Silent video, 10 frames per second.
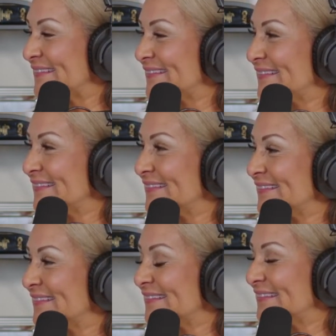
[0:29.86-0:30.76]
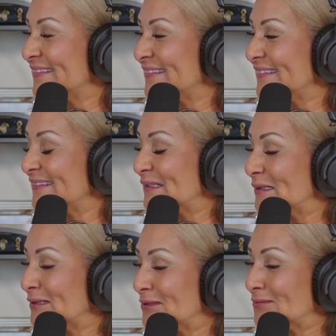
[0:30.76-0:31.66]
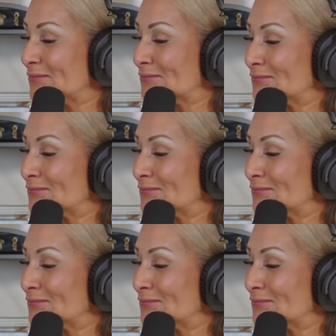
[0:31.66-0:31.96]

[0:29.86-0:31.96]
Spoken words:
[no speech]